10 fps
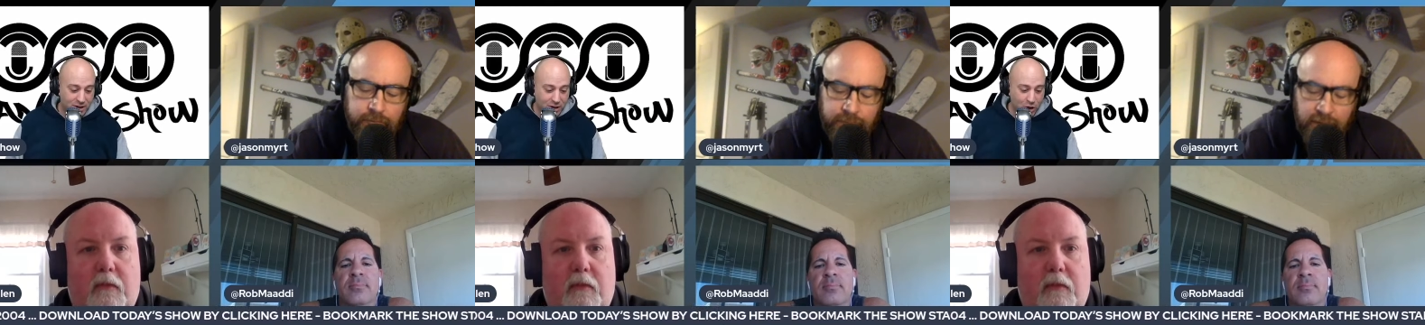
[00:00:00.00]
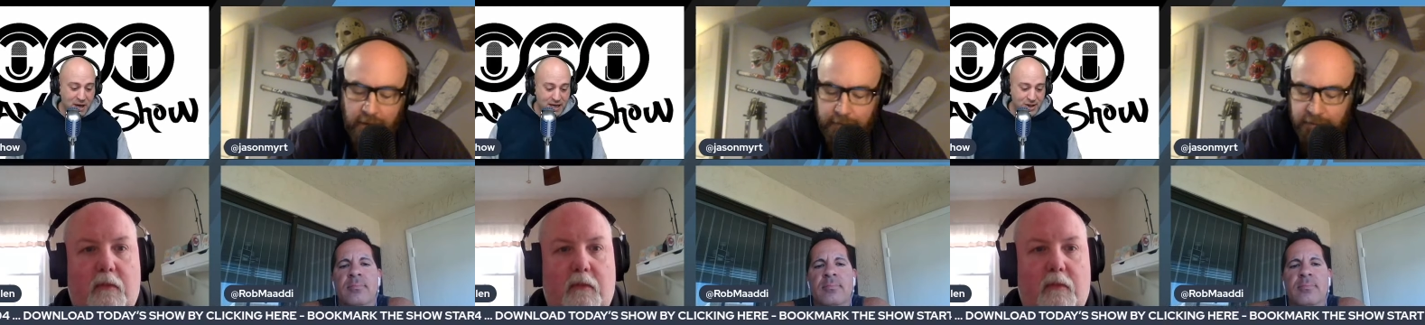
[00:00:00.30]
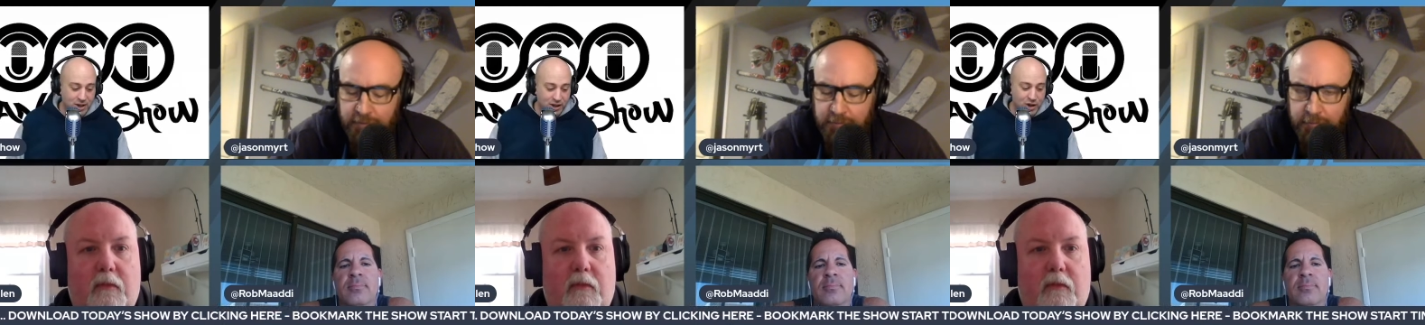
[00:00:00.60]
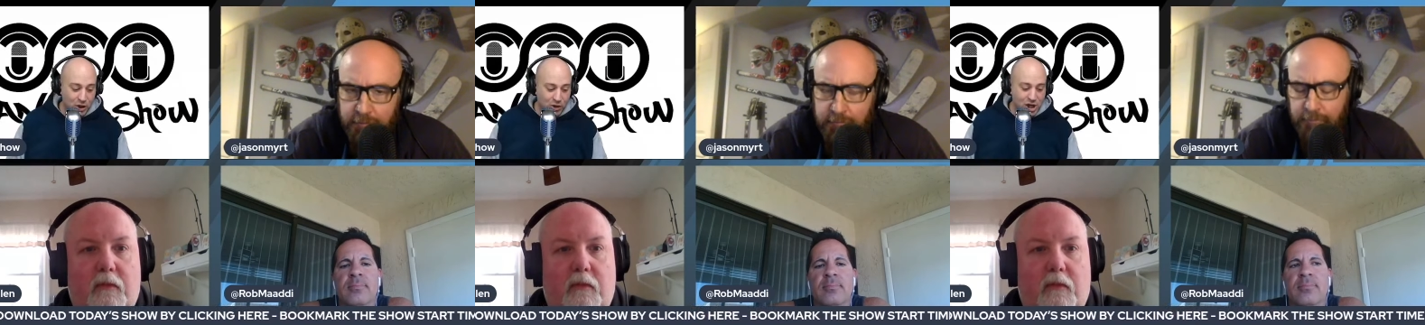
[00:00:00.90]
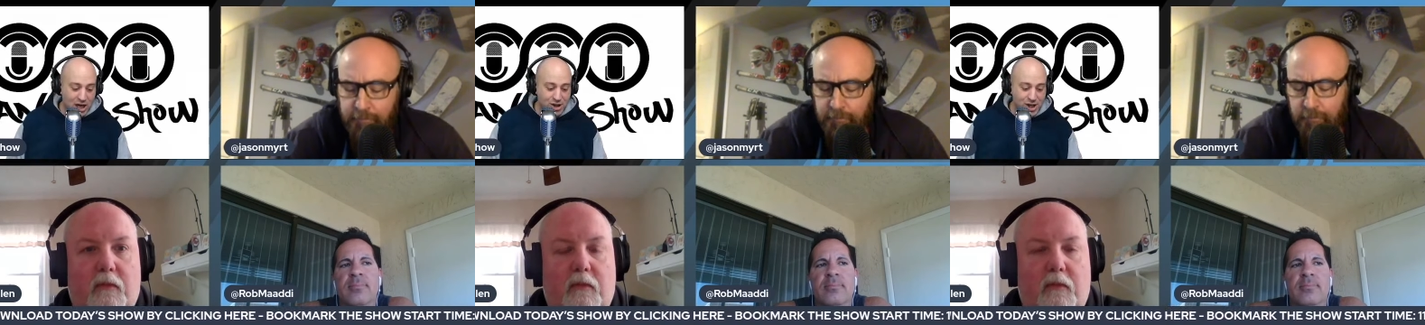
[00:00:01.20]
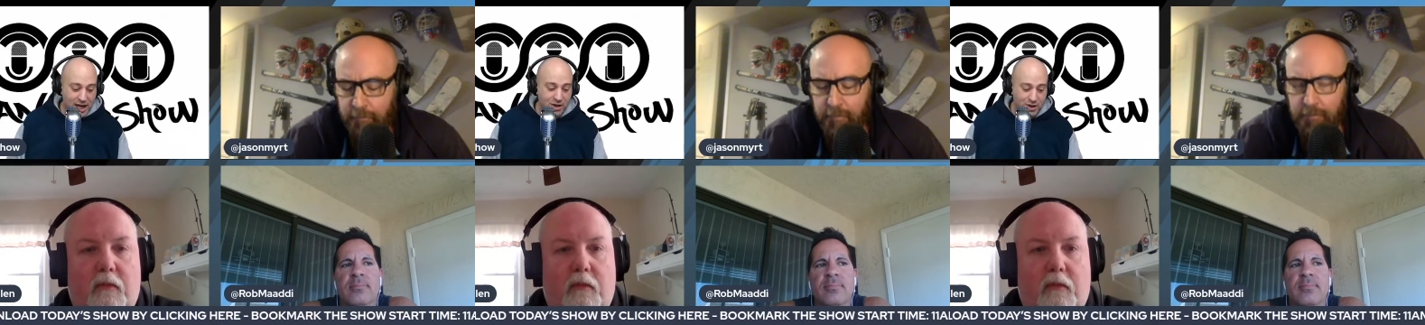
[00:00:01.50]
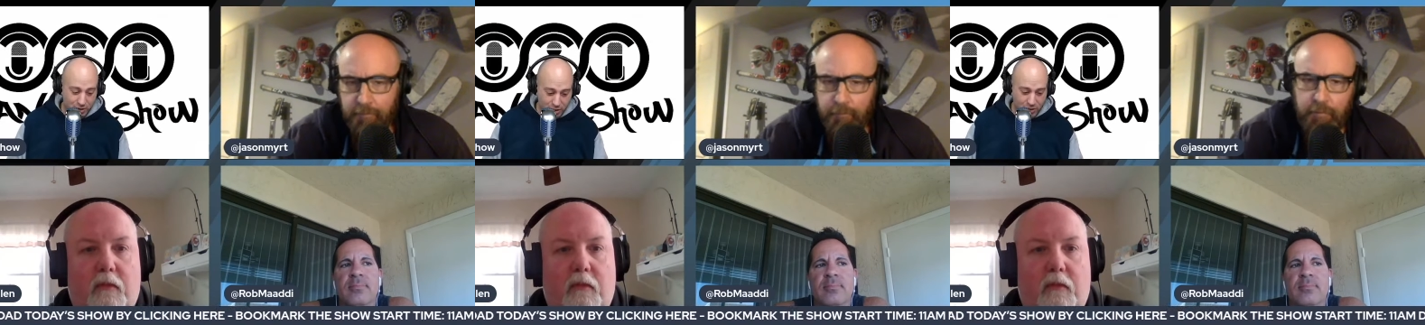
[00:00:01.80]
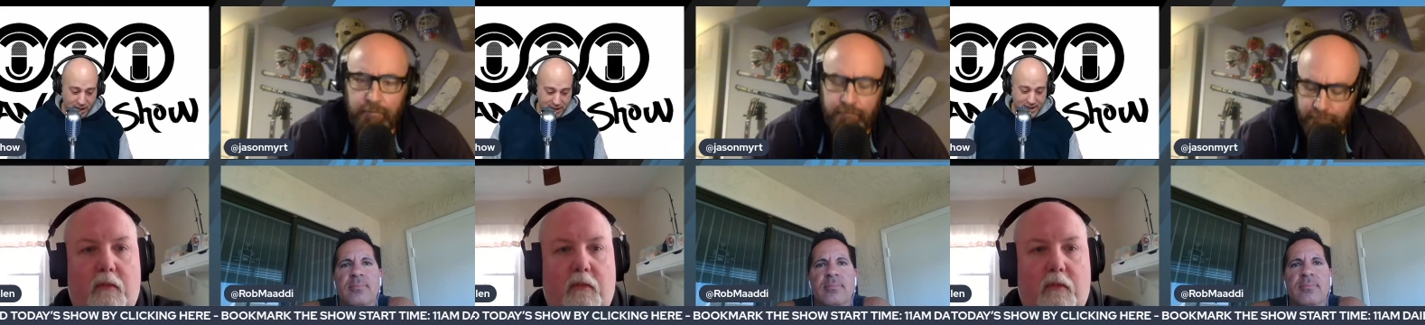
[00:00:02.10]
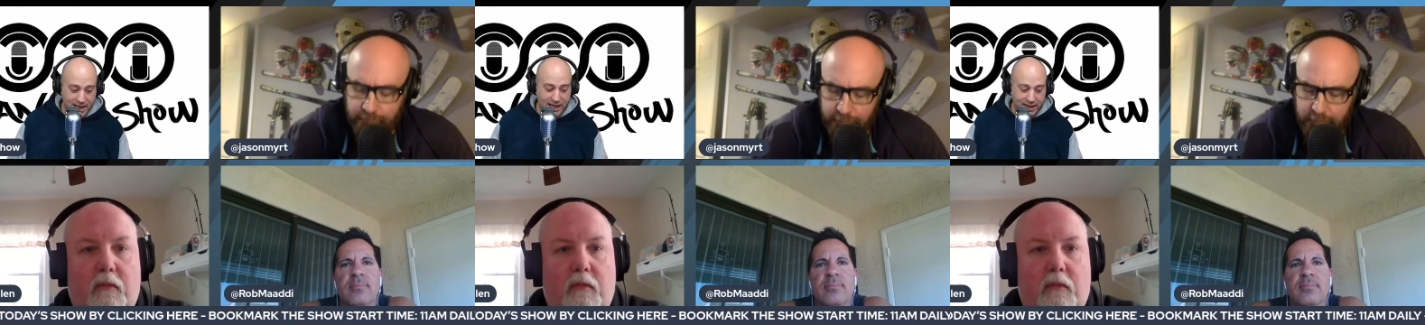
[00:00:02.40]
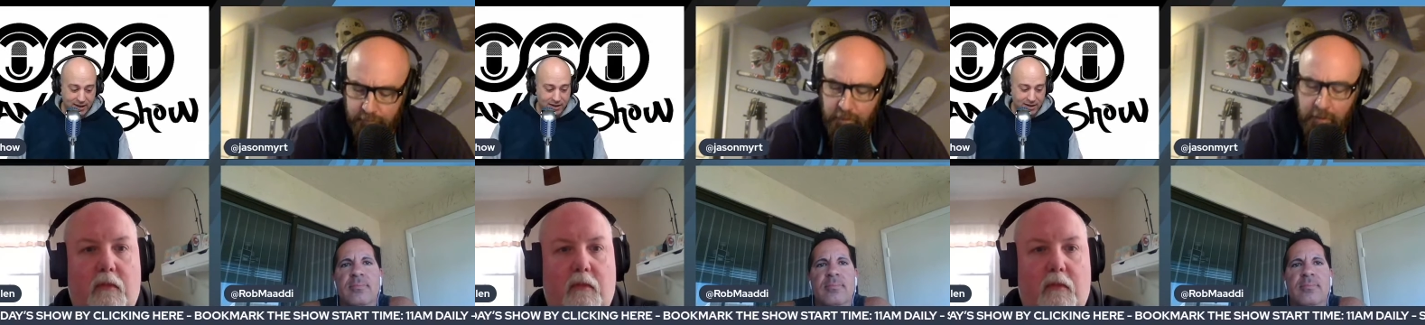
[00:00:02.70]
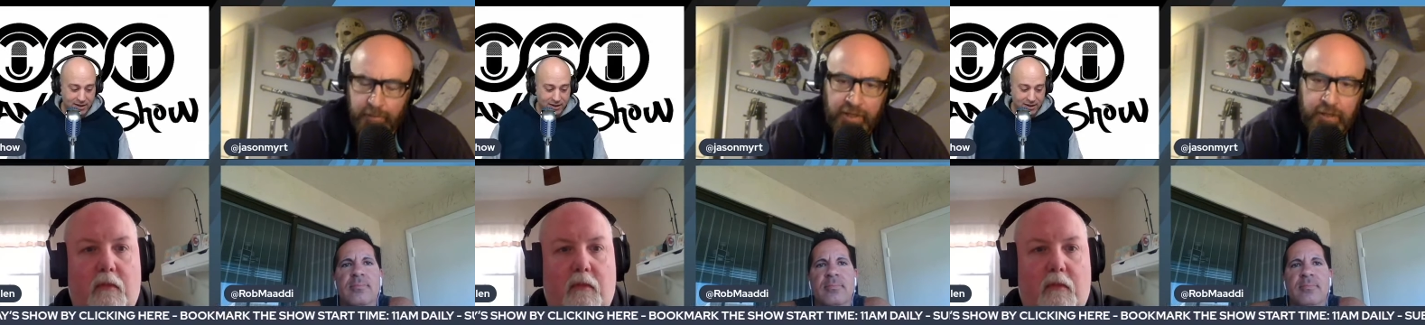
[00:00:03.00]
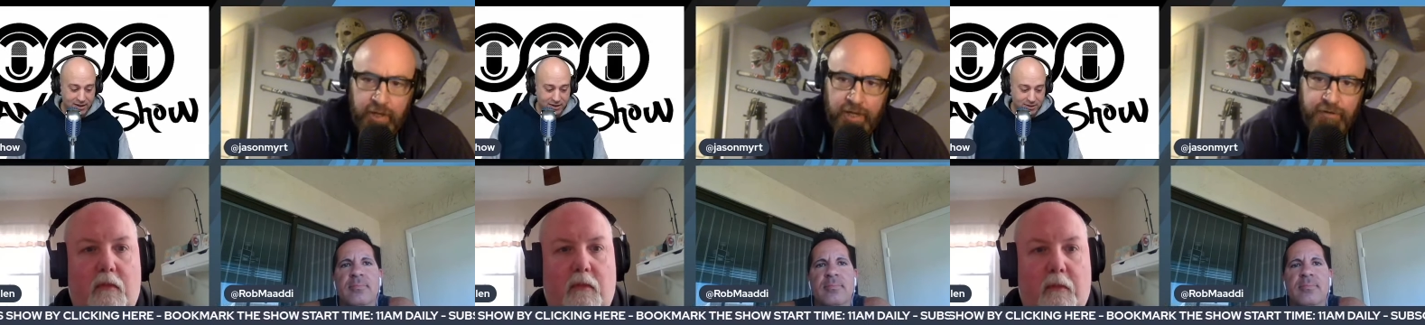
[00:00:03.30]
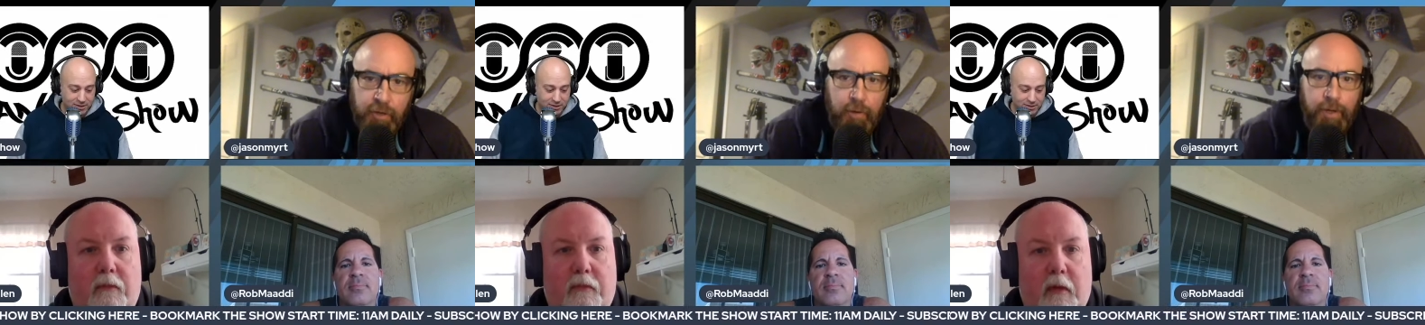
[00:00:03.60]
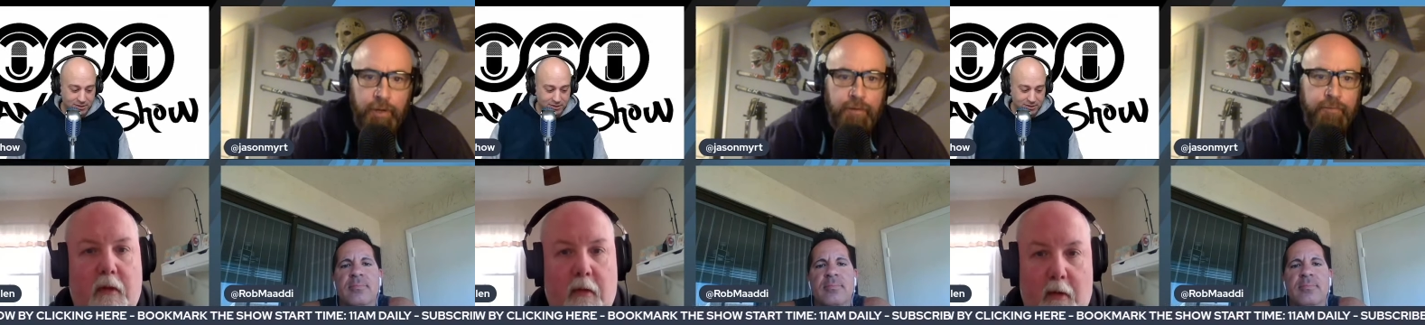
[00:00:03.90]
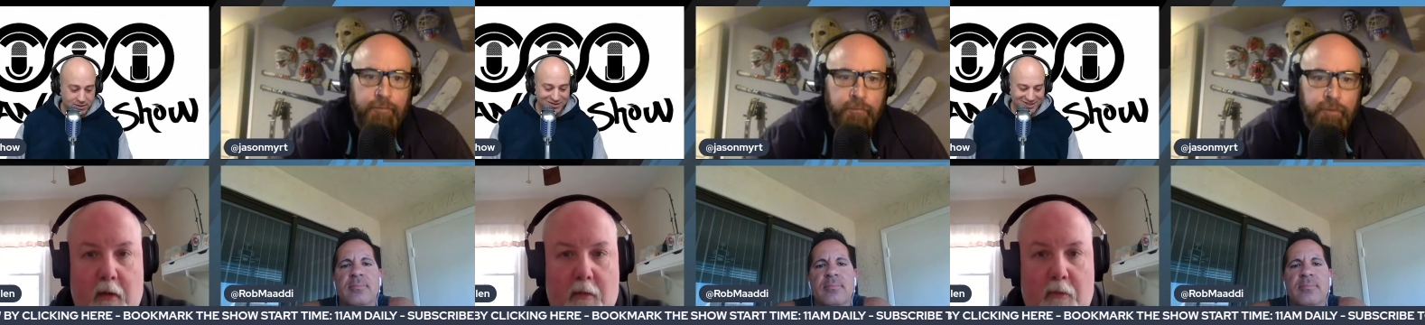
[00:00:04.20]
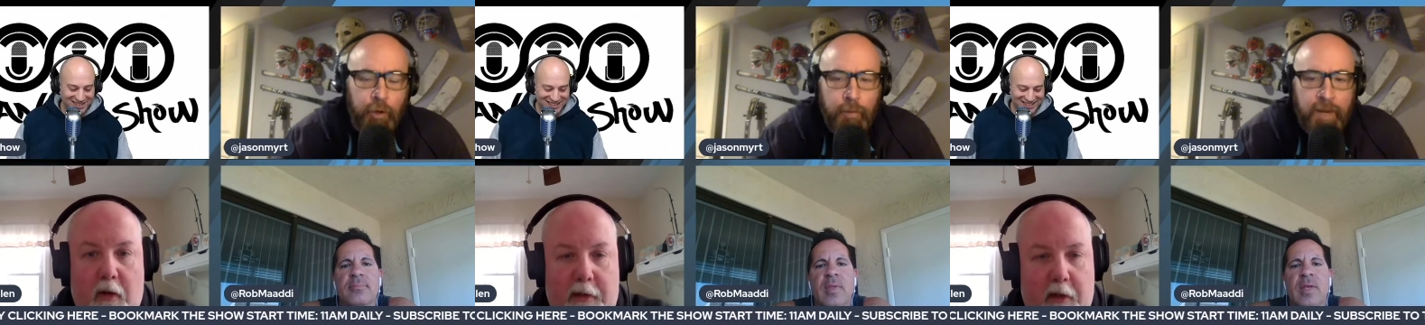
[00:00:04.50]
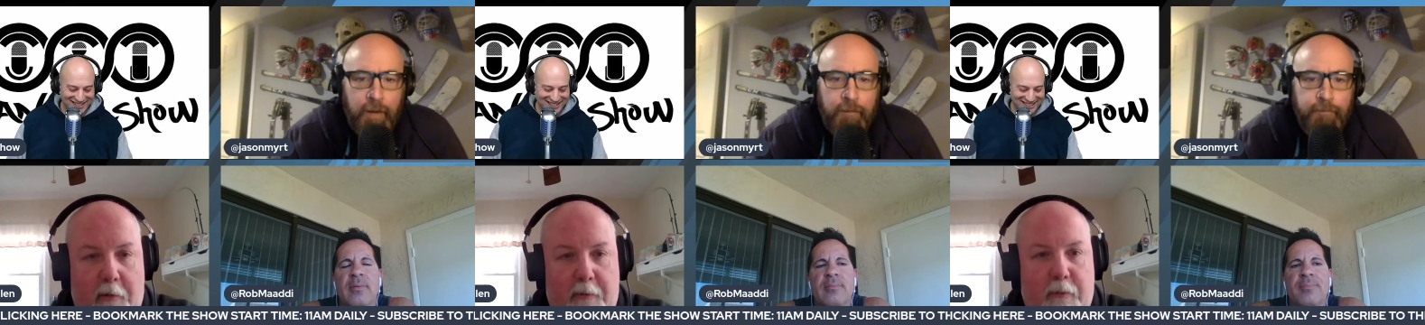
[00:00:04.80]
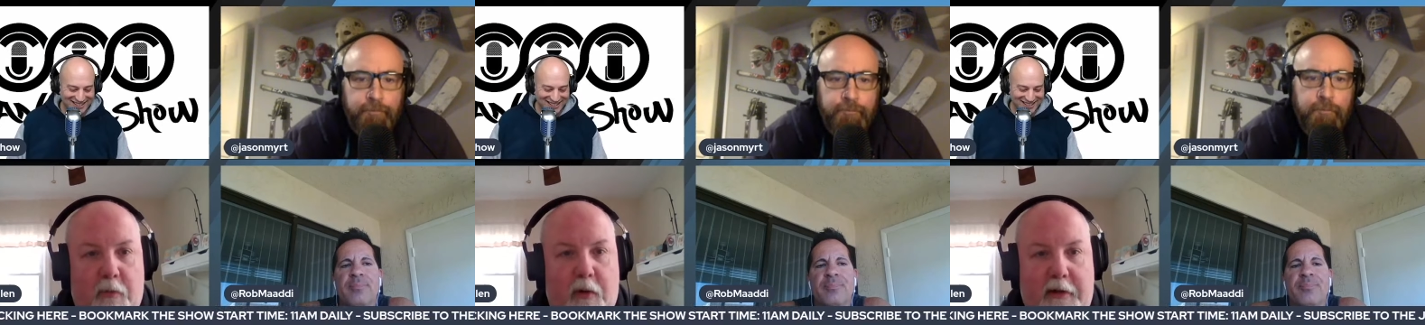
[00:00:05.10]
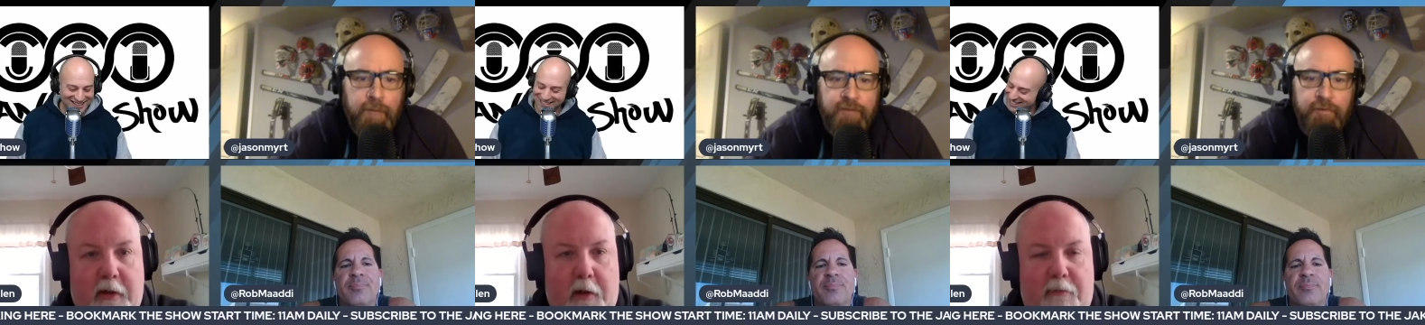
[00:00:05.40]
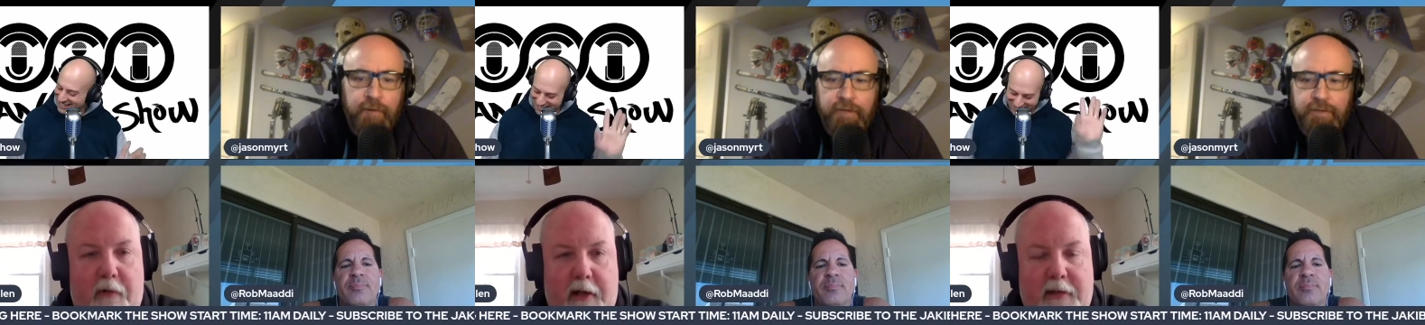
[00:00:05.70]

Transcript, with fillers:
Speaker 1: Yeah. Who basically it, told Josh Harris, you do what I say.
Speaker 2: Well, I'm bringing Colangelo in when man. your when your